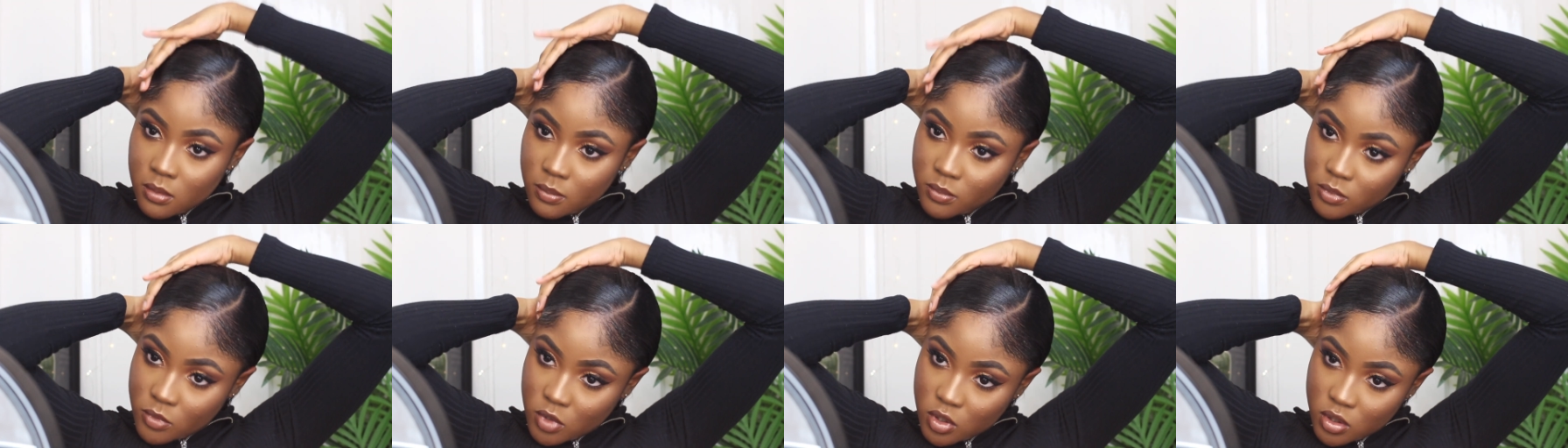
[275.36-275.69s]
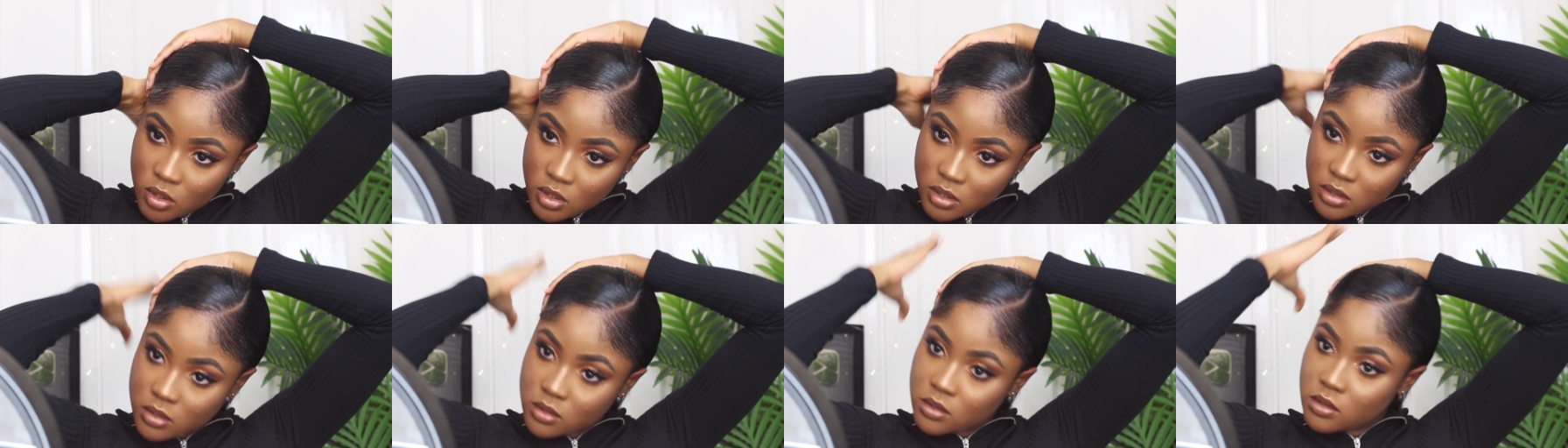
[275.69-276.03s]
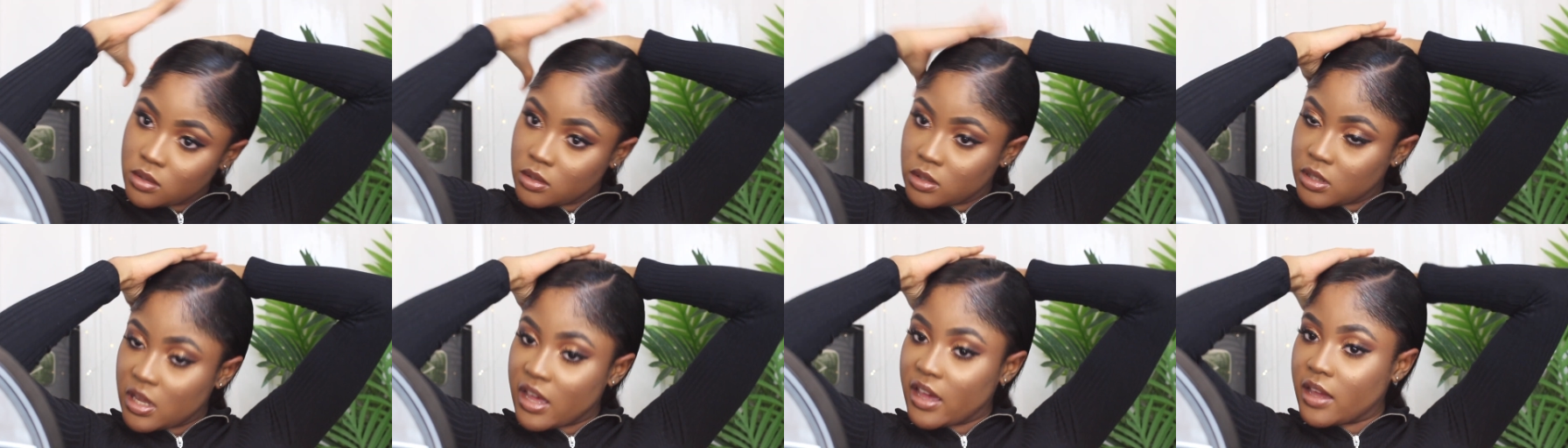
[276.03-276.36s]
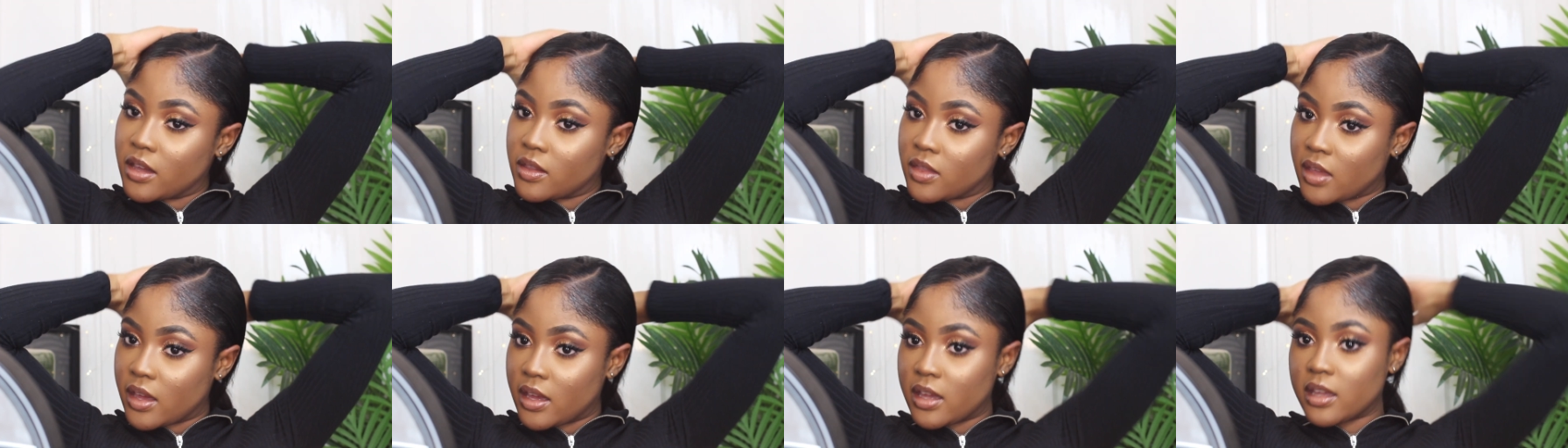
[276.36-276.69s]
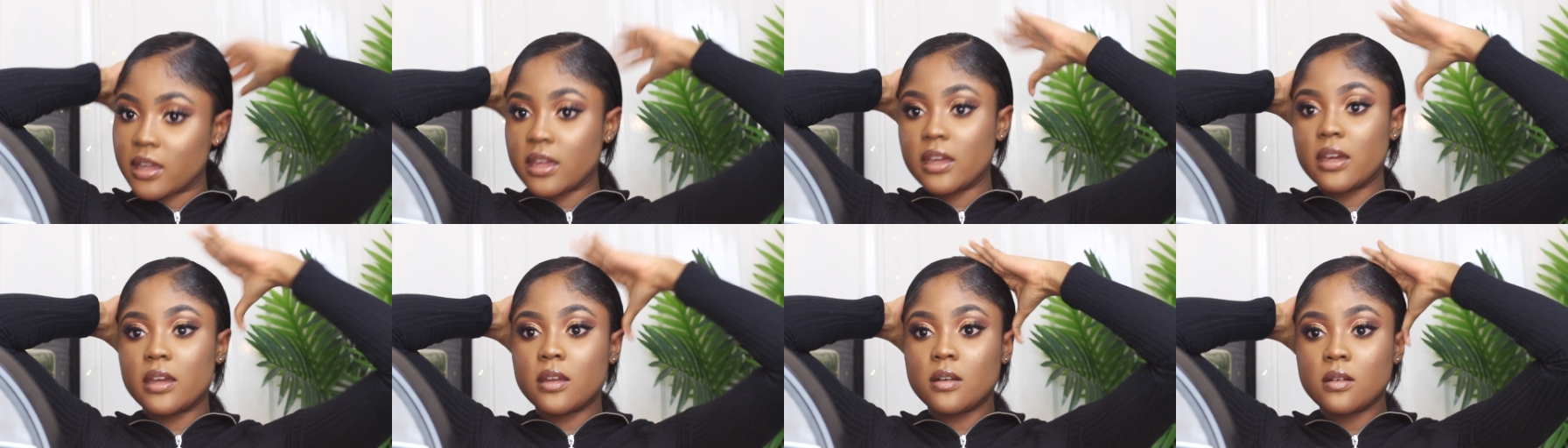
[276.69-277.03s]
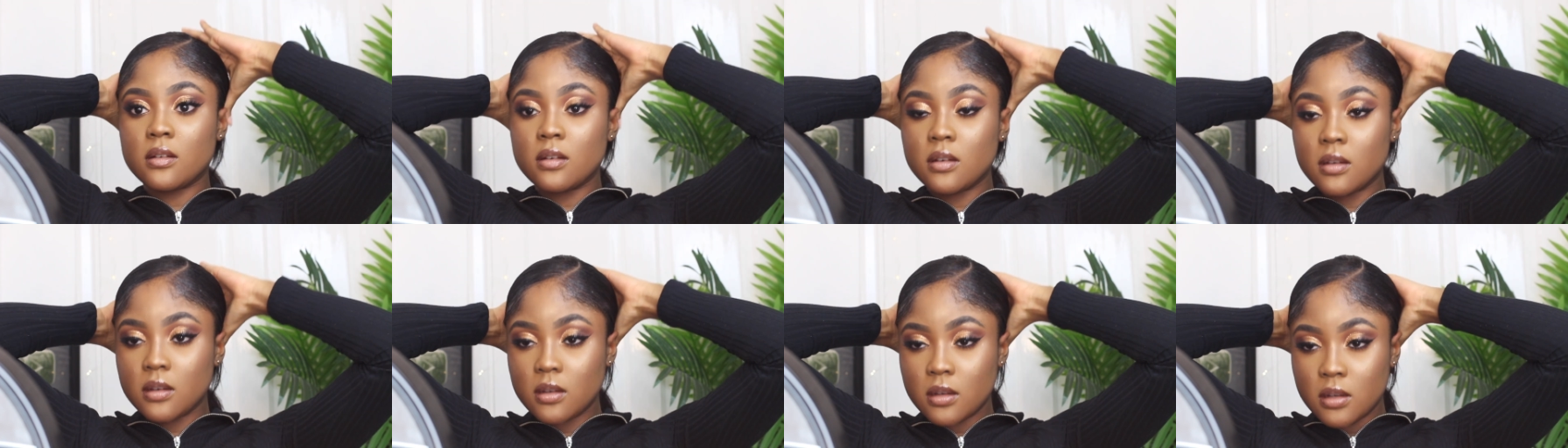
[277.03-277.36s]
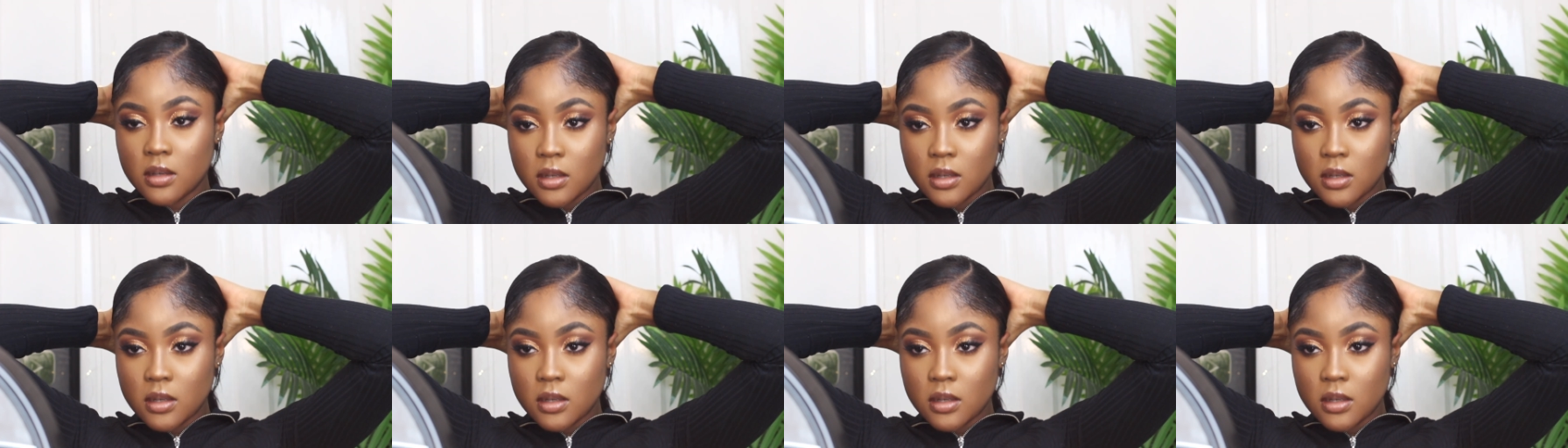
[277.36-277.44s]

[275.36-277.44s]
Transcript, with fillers: I'm gonna tie that again